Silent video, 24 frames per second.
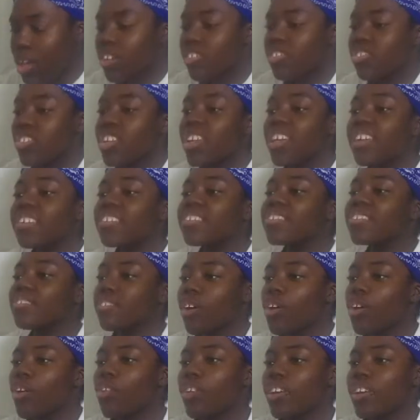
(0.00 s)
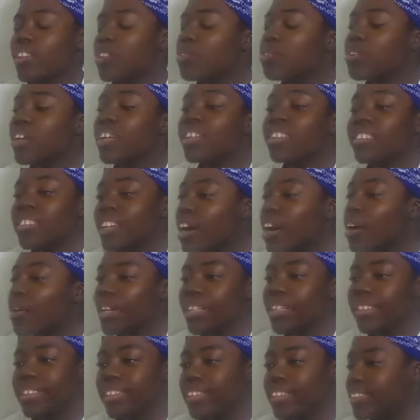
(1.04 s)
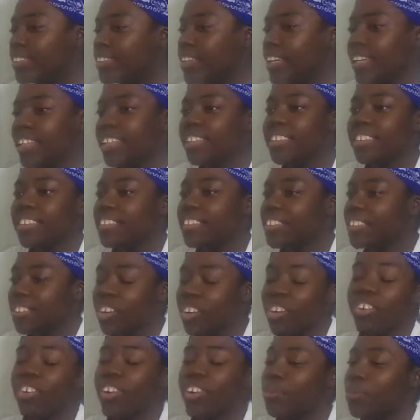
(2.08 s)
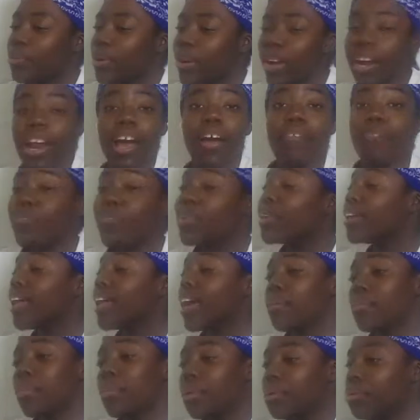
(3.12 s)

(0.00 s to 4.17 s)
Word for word: She is so you can tell kind of stuff, she's yeah. just hungry, right? And Even I feel decor that,